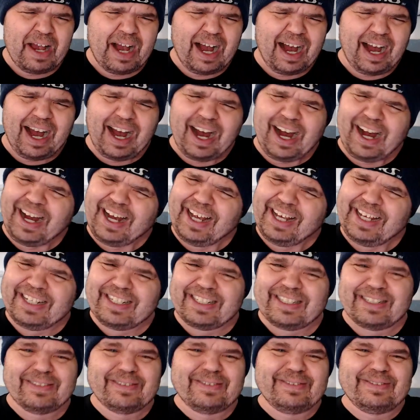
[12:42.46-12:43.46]

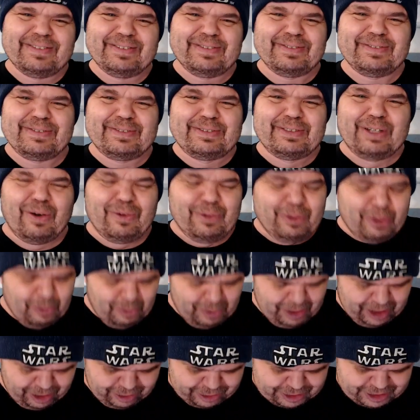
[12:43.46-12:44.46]
I don't know
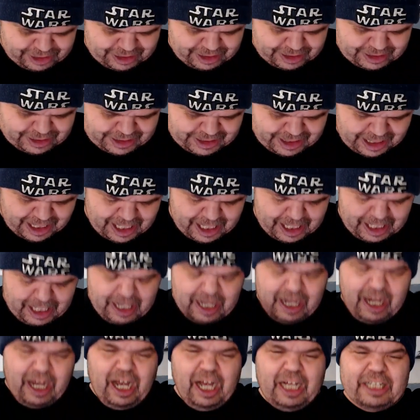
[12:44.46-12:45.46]
what else to say.
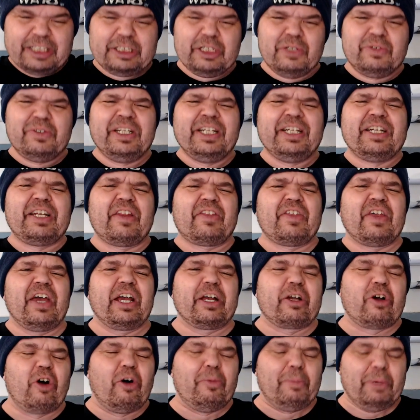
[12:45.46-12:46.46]
I do need to
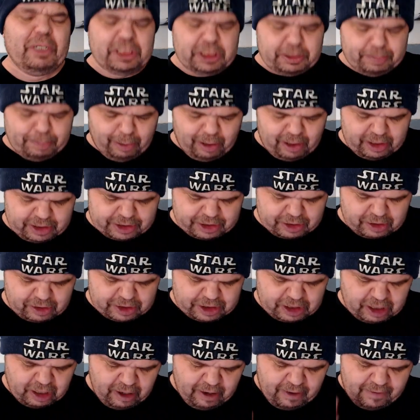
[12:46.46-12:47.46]
thank all my sponsors.
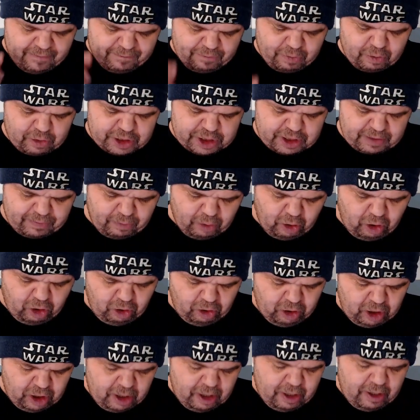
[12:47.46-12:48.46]
First of
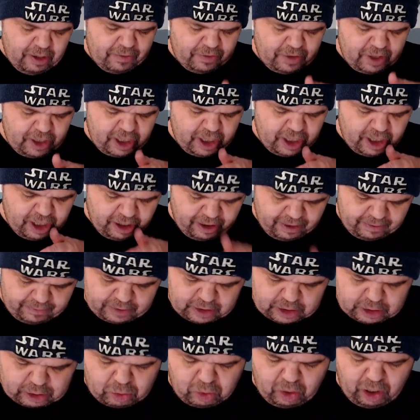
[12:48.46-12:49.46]
all, the
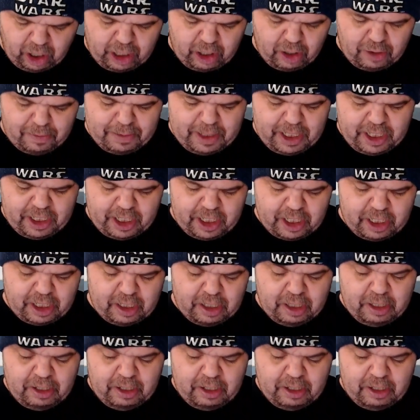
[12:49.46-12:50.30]
Crier Media